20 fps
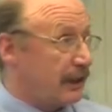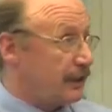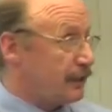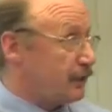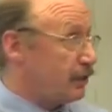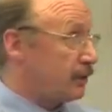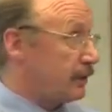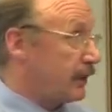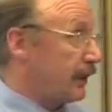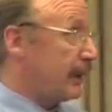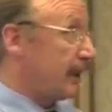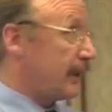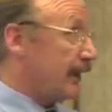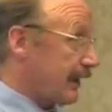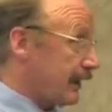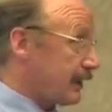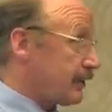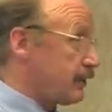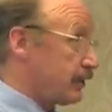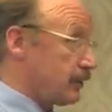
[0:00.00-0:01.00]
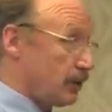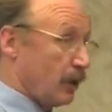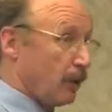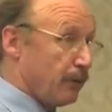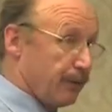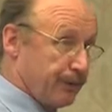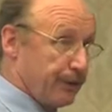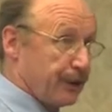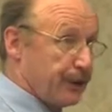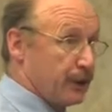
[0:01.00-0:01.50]
punching keys all day,
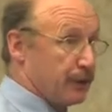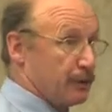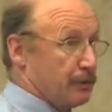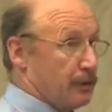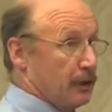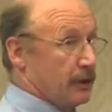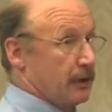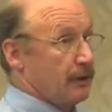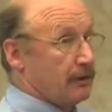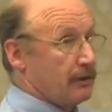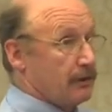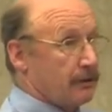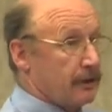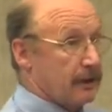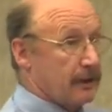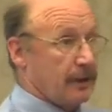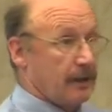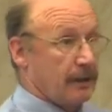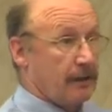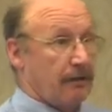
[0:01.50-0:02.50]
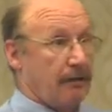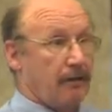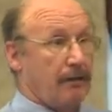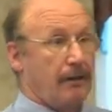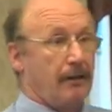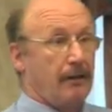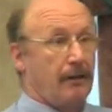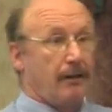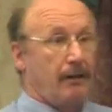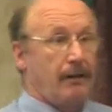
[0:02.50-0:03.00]
then that's the job for you.
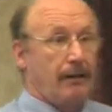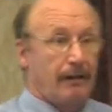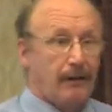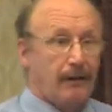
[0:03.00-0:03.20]
Okay?